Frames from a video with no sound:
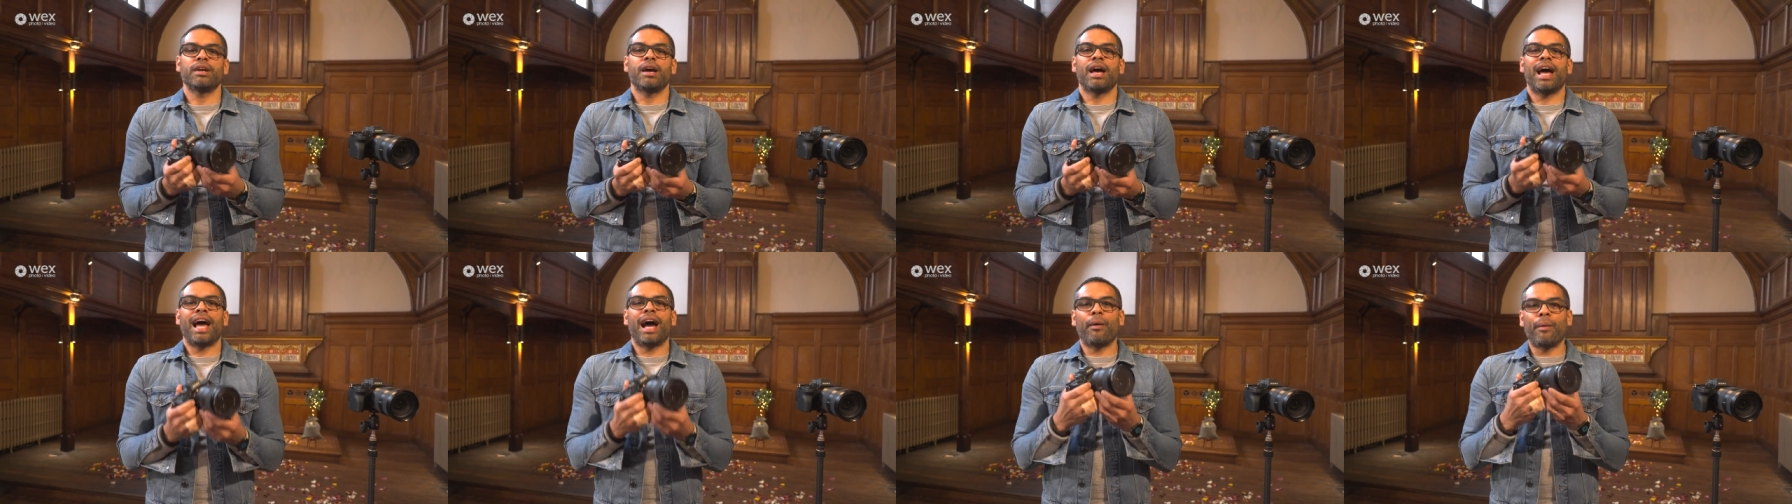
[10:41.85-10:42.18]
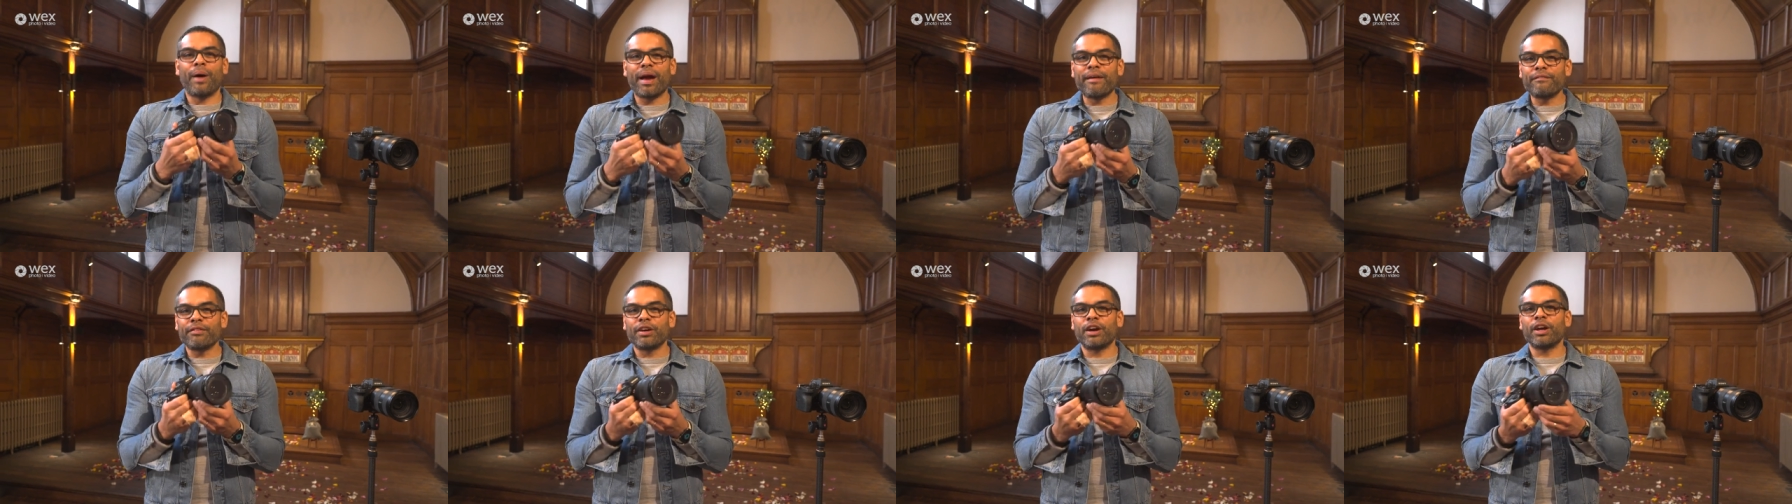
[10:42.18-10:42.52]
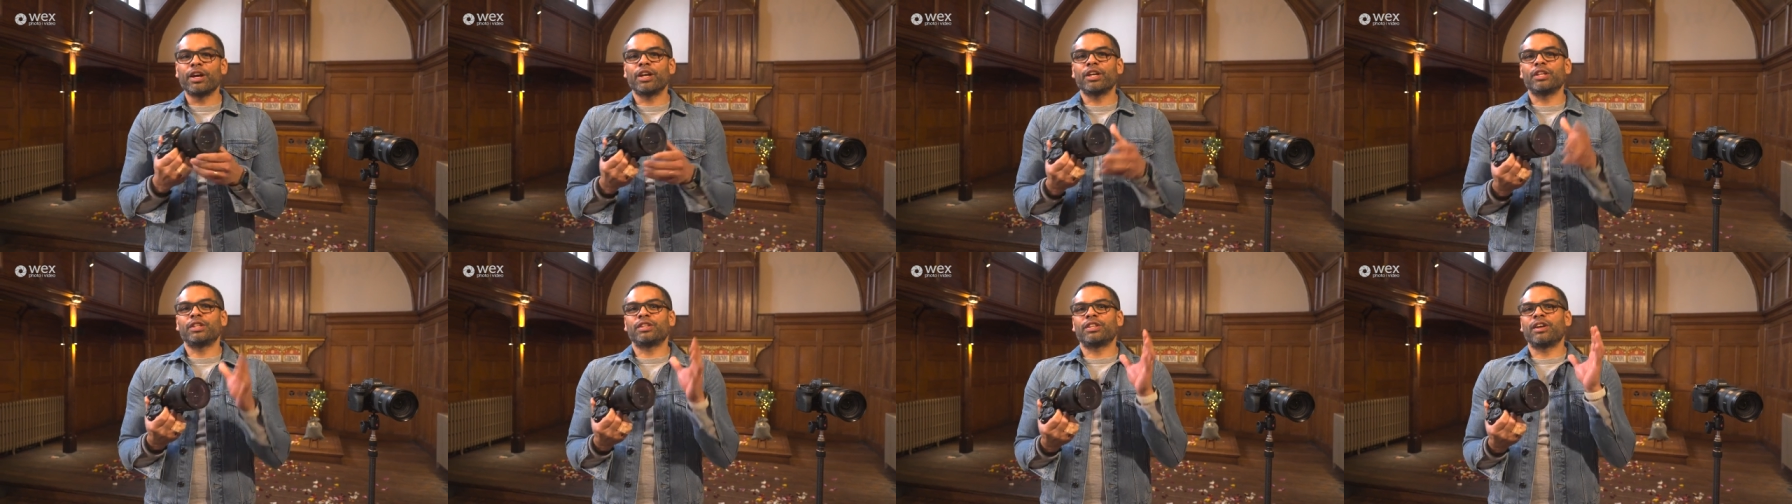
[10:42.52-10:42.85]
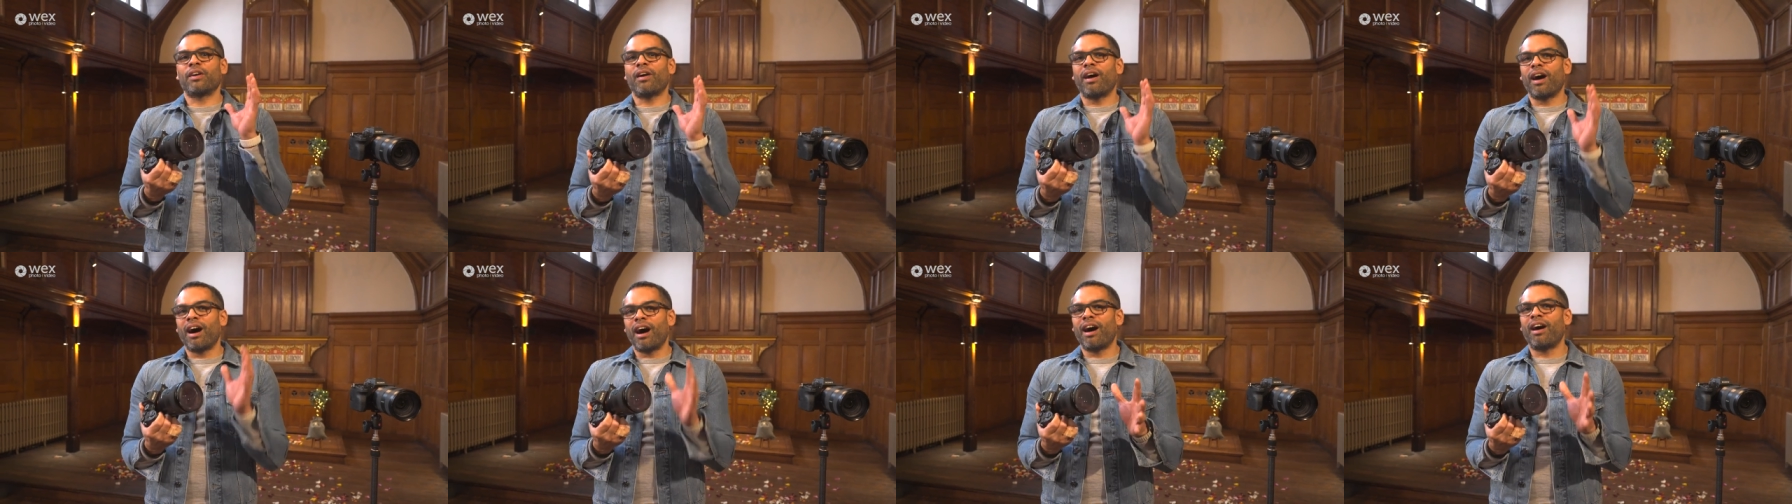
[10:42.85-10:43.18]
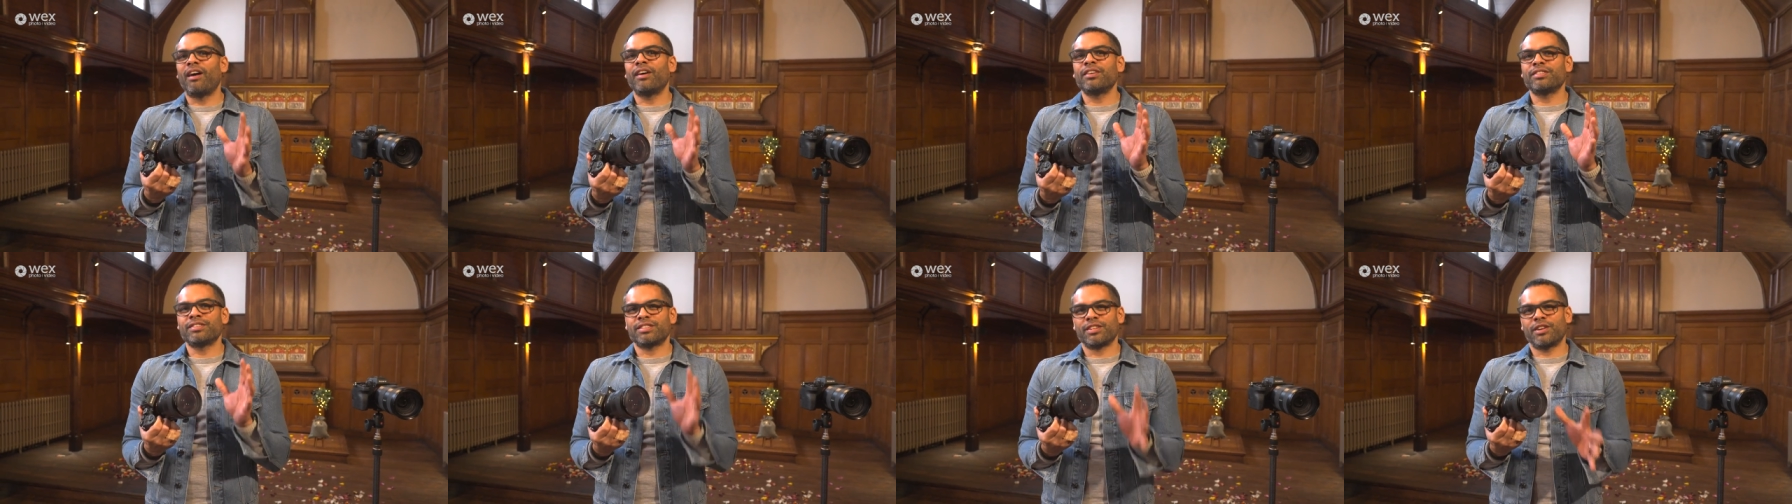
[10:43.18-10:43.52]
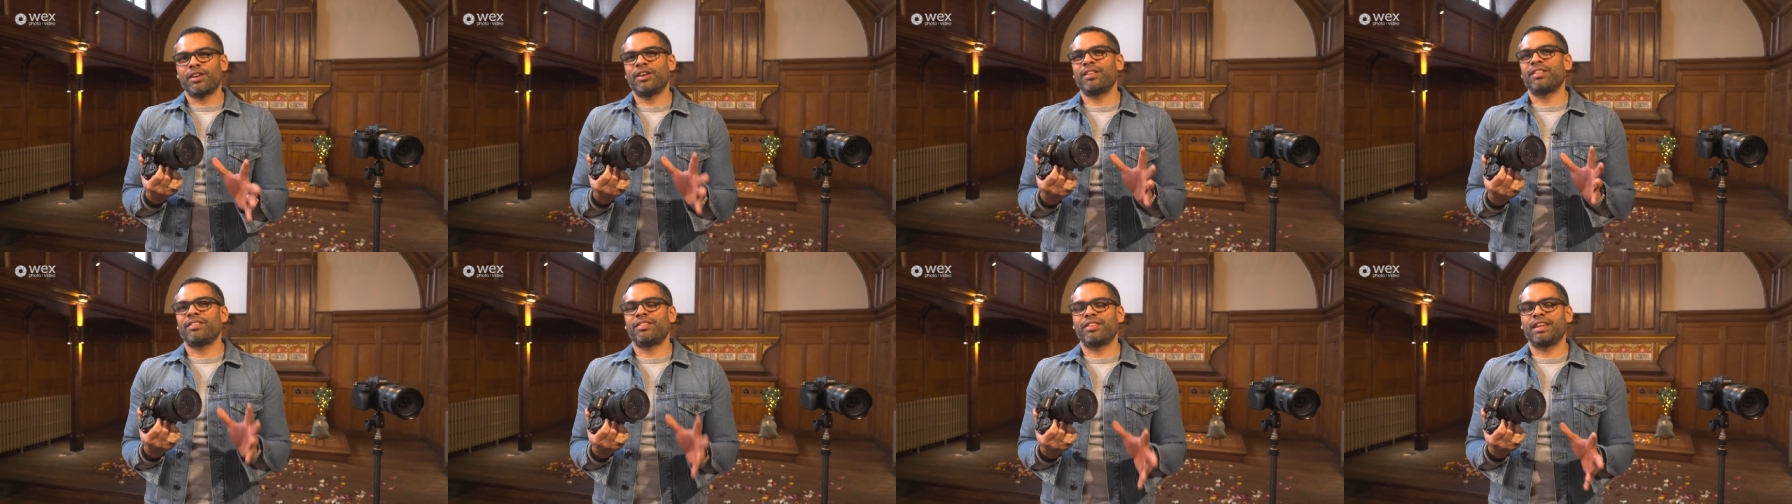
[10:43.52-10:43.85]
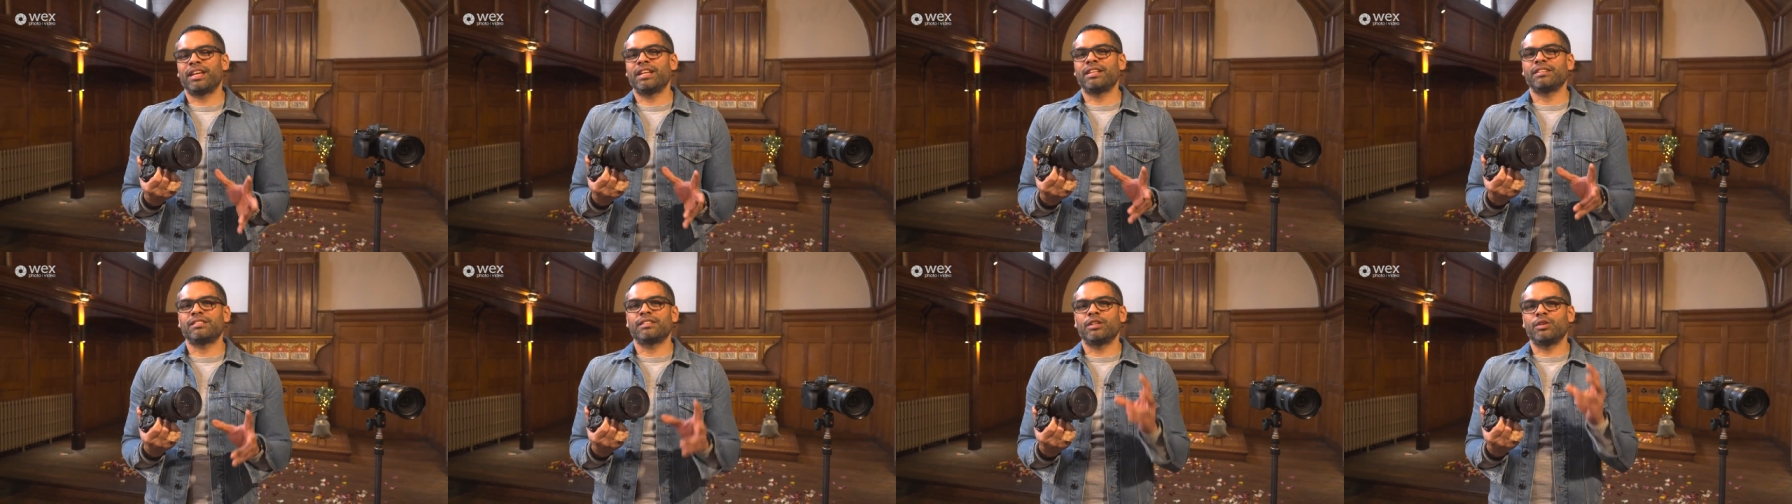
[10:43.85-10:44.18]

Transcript: However, there are certain things